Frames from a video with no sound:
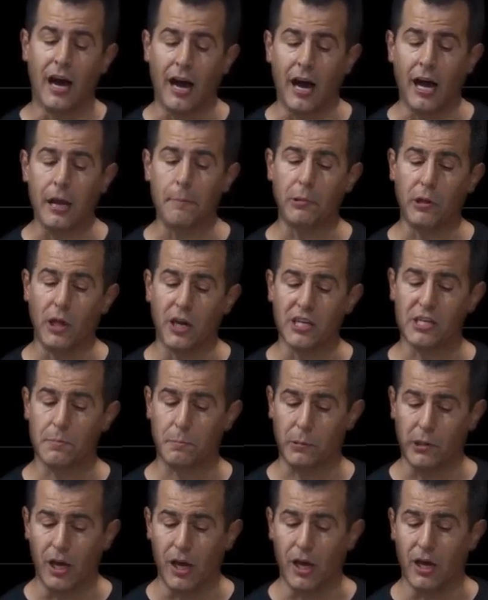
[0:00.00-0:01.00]
i
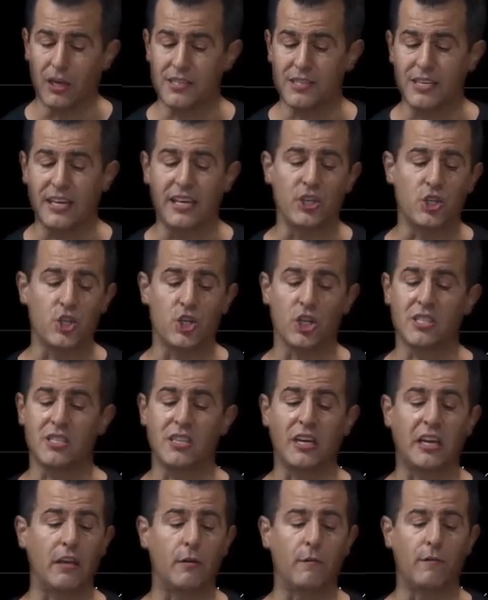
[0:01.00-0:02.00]
plus plus is
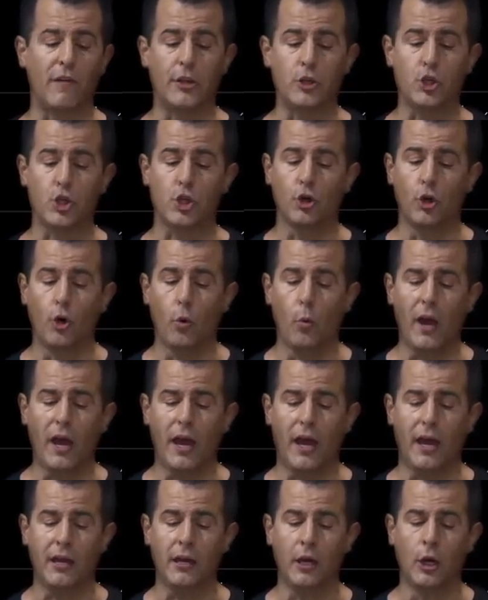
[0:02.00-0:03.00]
just the conventional
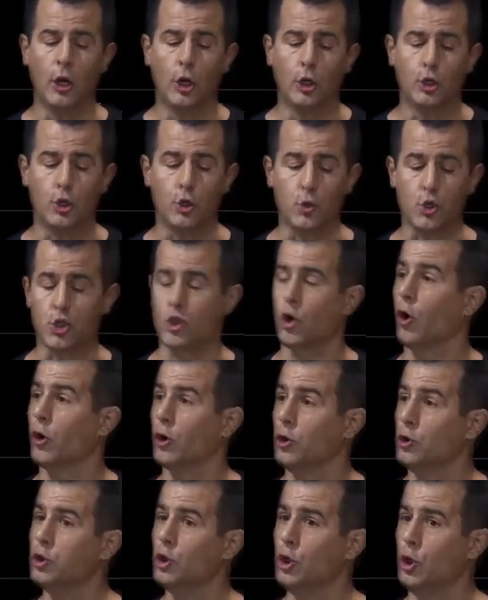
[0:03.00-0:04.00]
way to
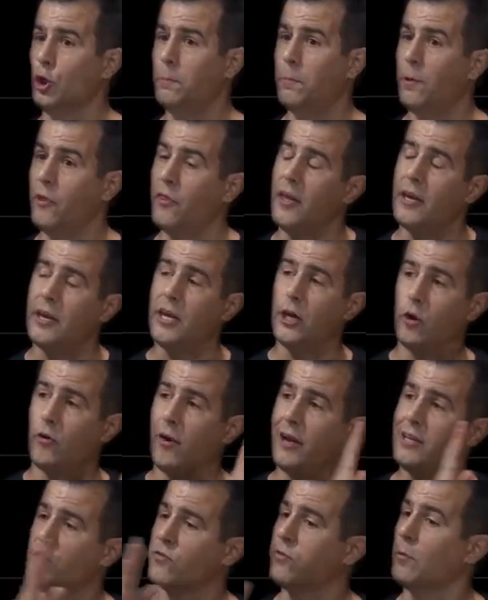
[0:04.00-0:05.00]
start a loop that
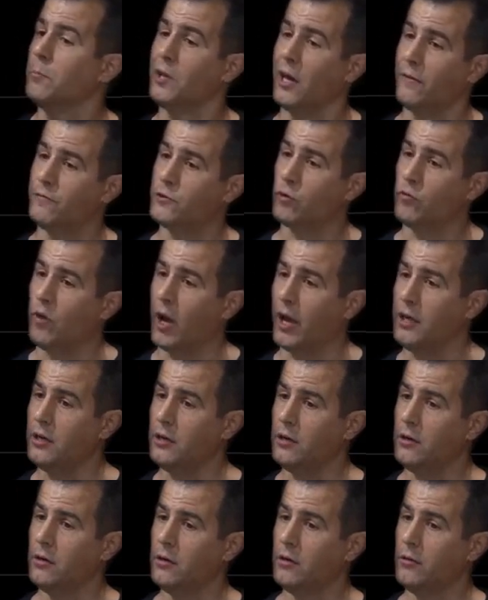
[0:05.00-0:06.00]
iterates from left to
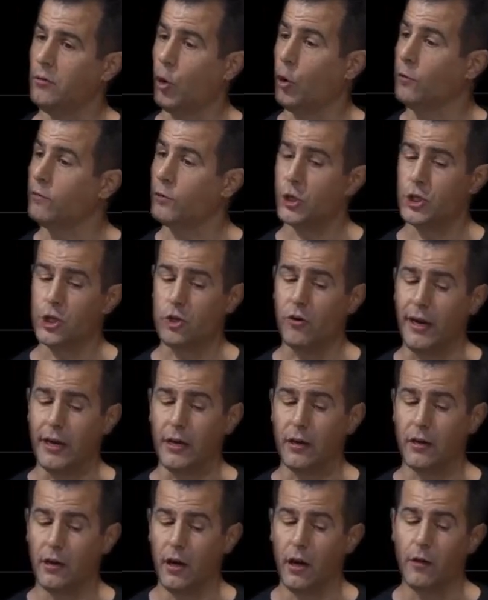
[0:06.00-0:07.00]
right over a
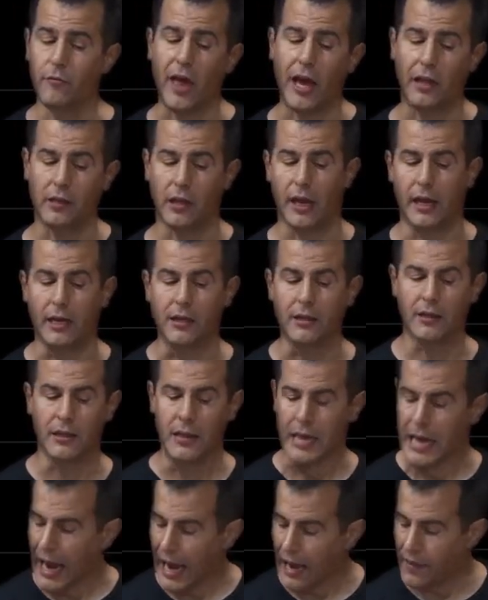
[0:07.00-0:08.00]
string of that length.
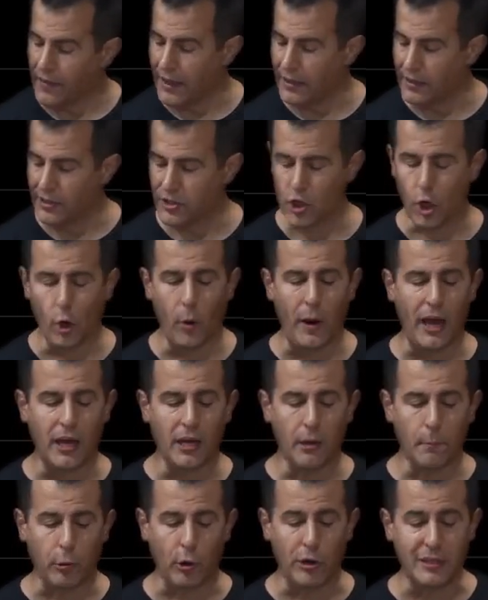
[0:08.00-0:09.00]
And then let's go
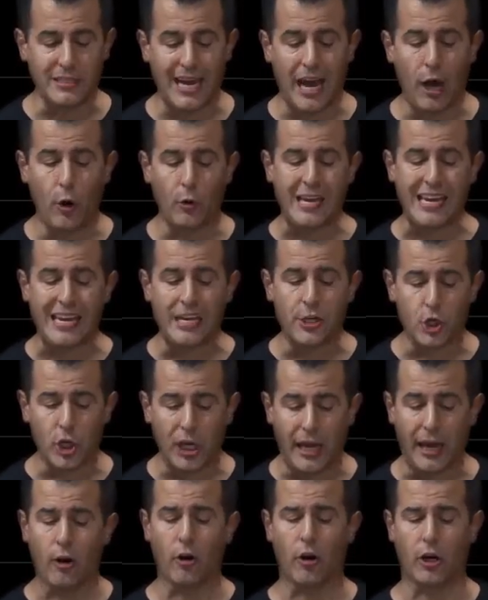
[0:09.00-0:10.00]
ahead and print out
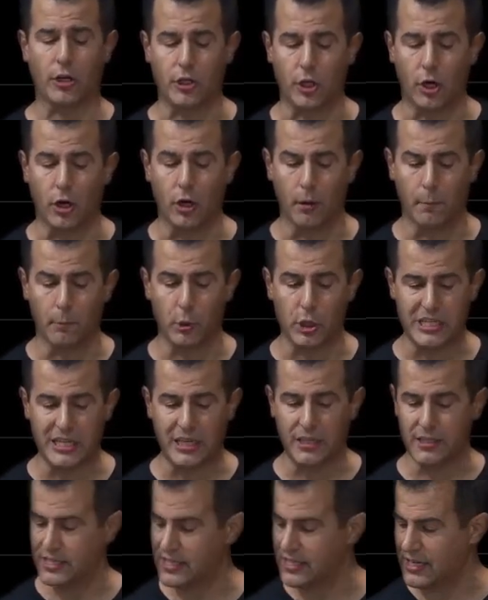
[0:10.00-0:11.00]
each character,
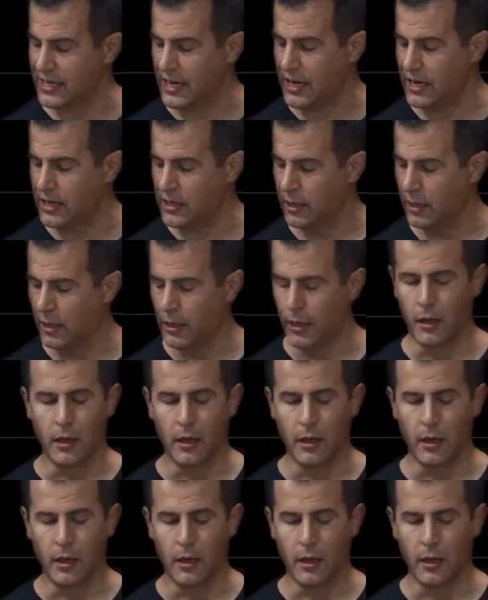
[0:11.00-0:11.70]
percent %c,